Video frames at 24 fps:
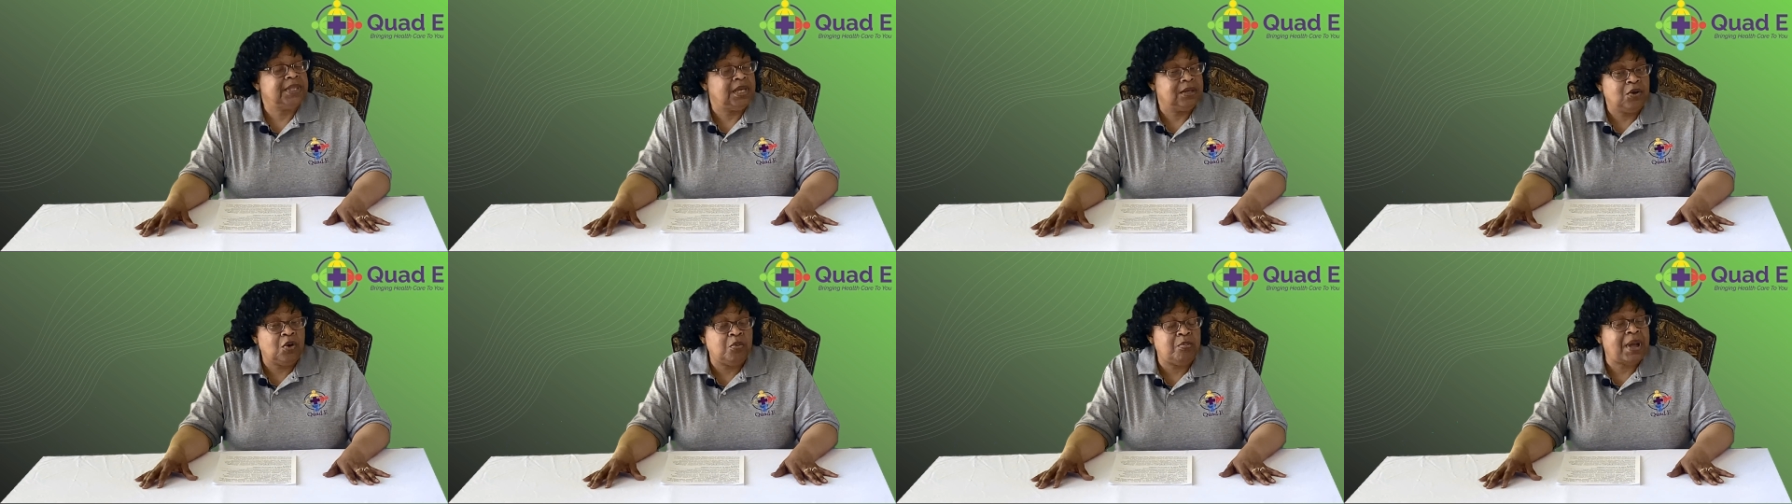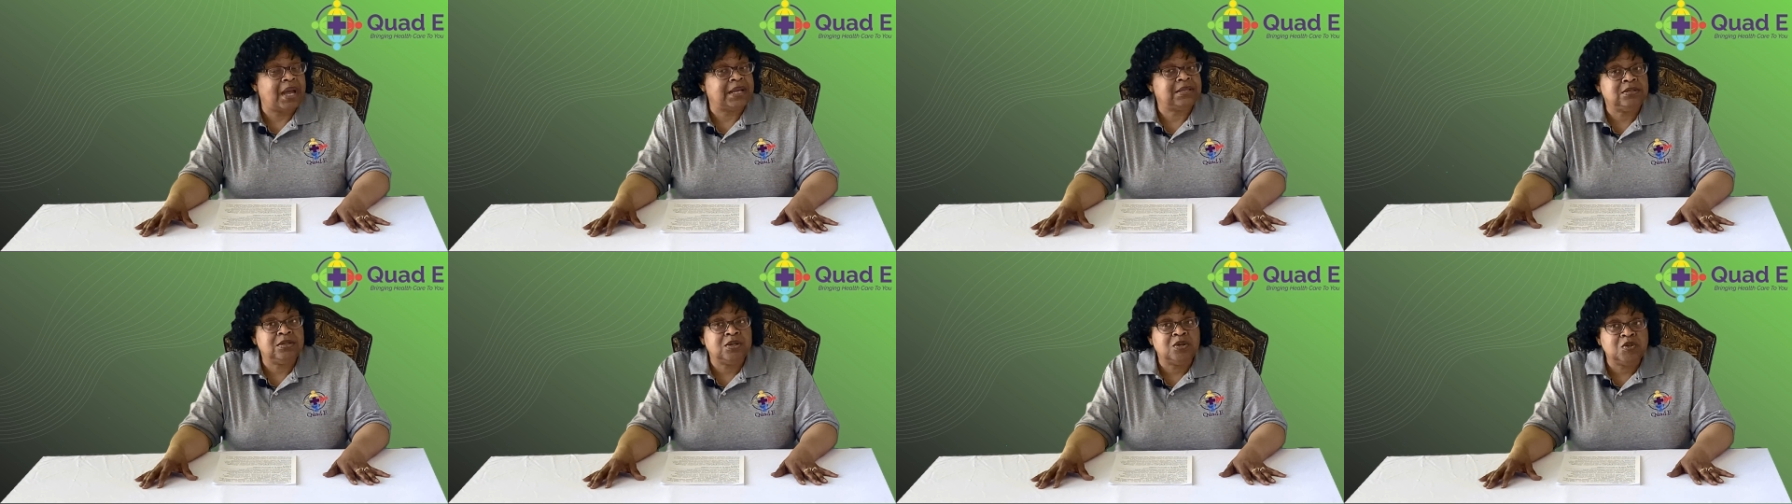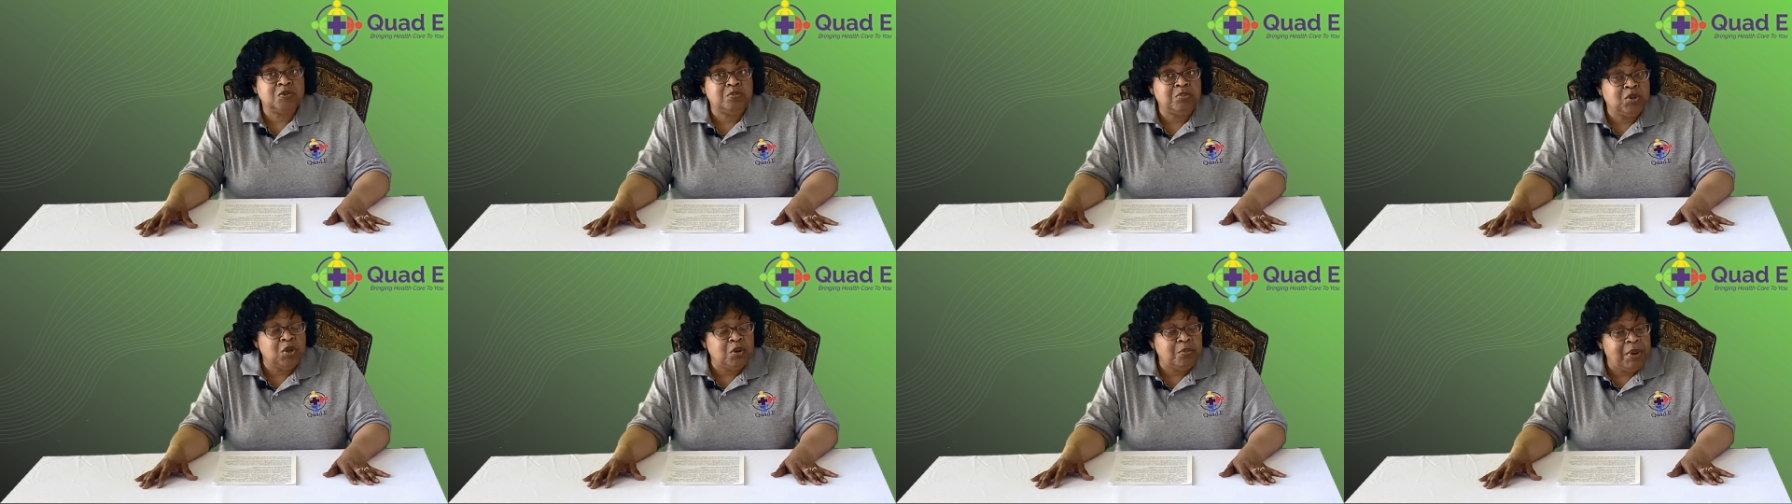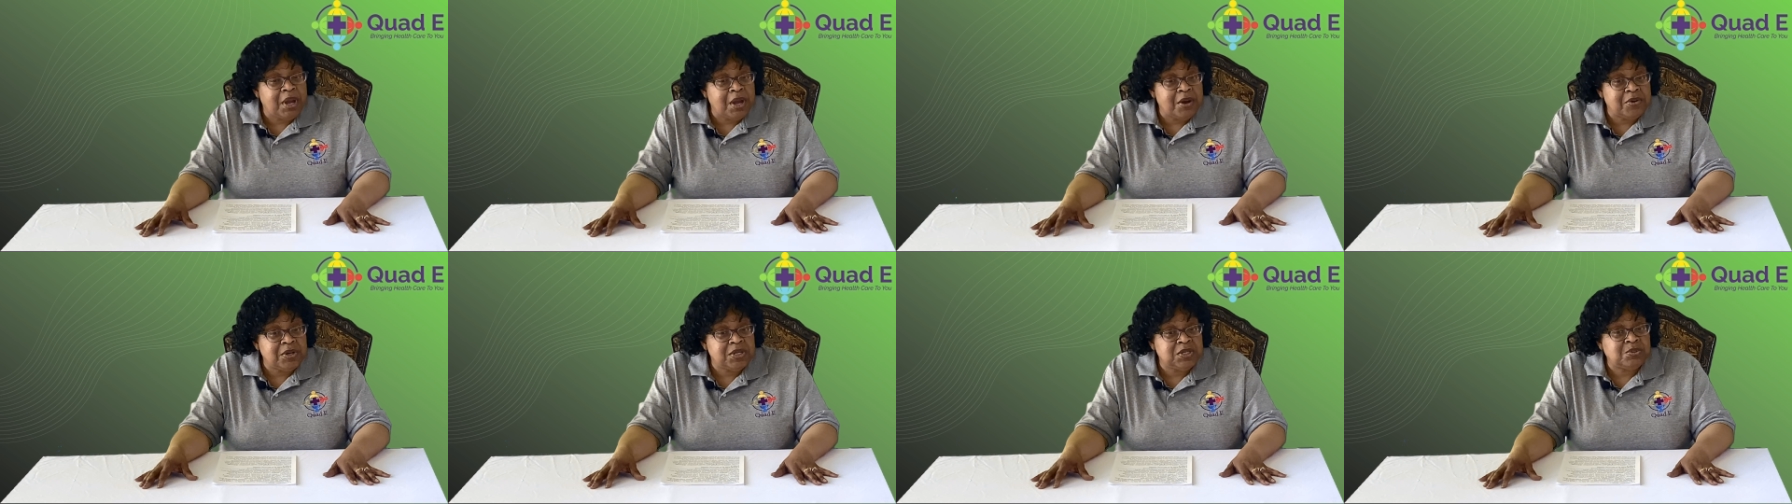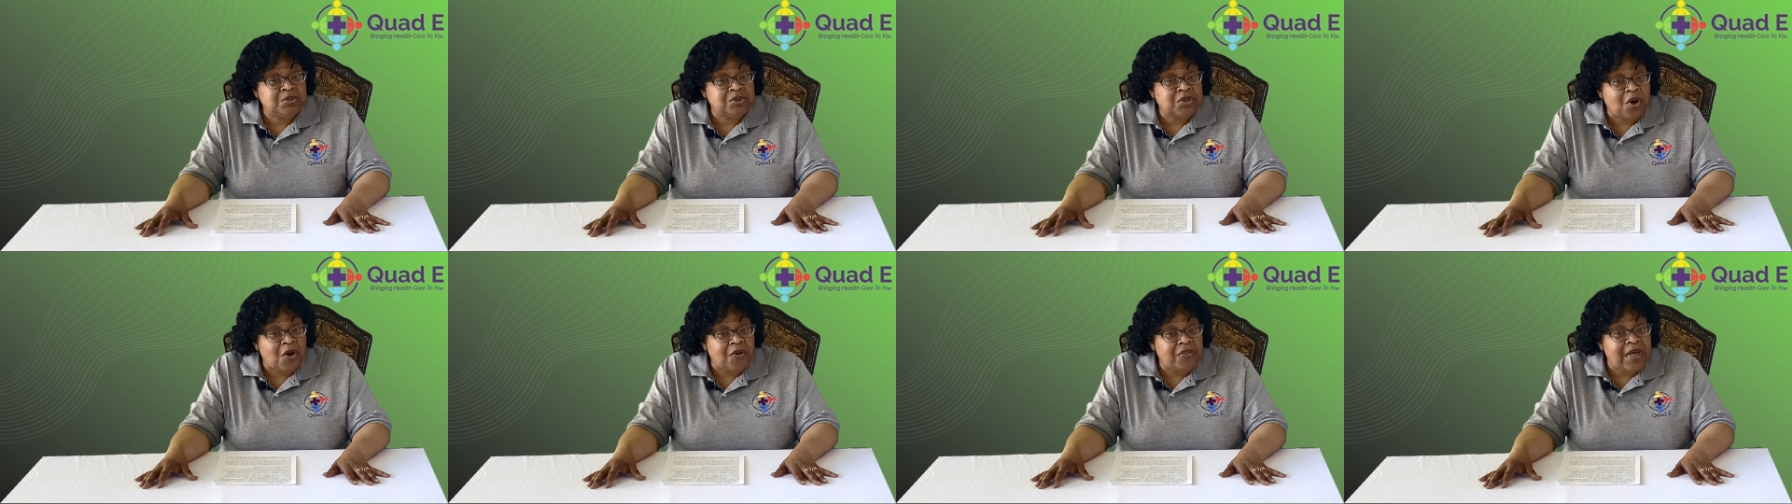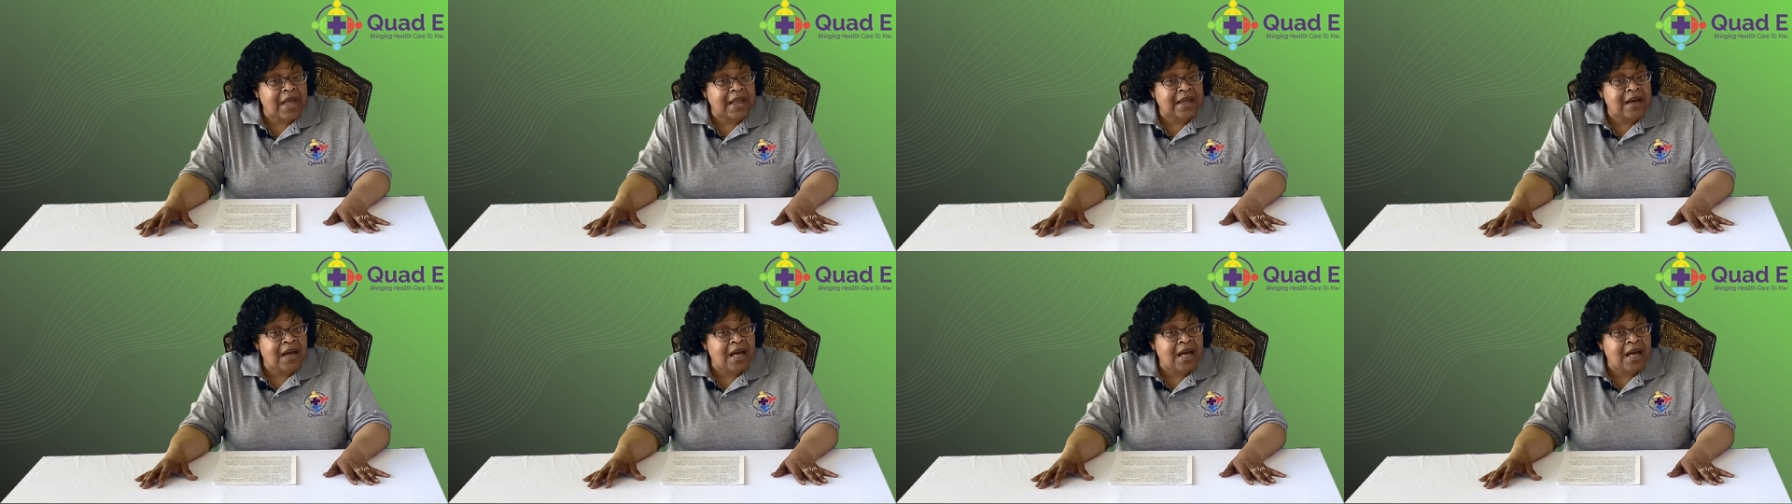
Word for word: Go back to those blueberries with all that